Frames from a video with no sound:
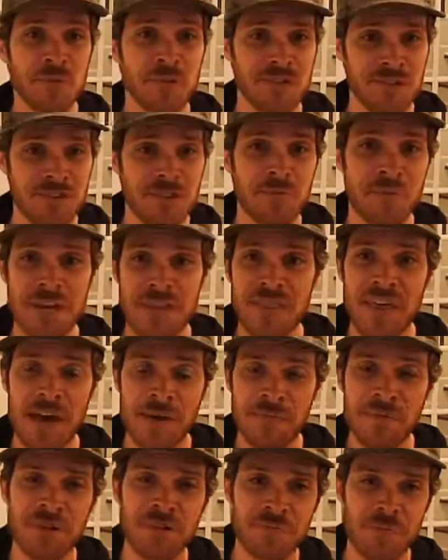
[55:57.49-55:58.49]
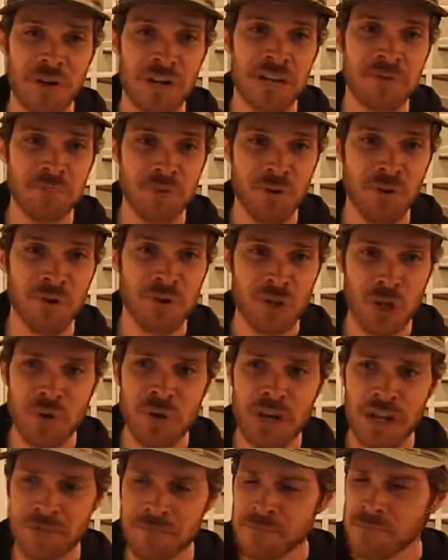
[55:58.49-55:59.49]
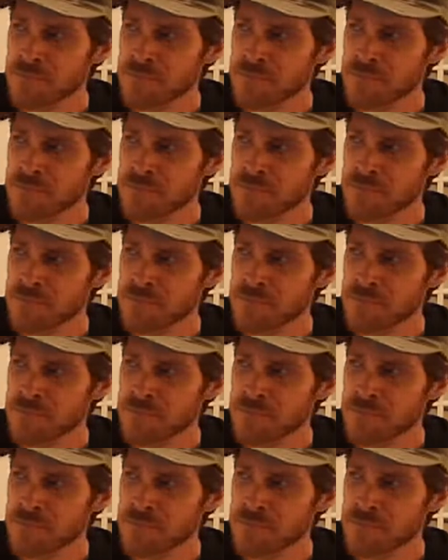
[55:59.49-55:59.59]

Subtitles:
could still make that much money per unit.